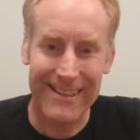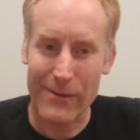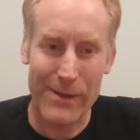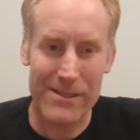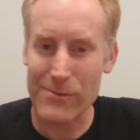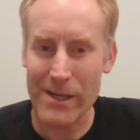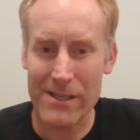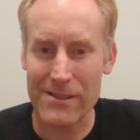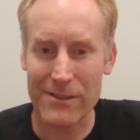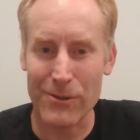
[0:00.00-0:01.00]
Like, where's
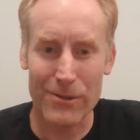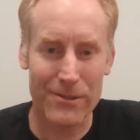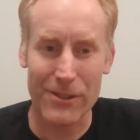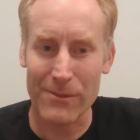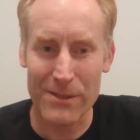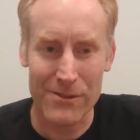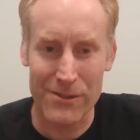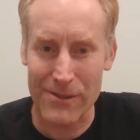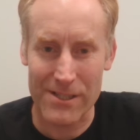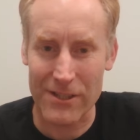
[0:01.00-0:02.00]
where's the court of competent
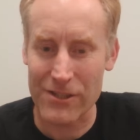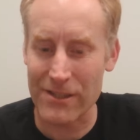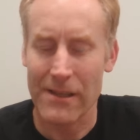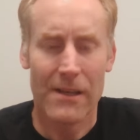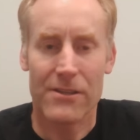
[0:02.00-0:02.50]
jurisdiction?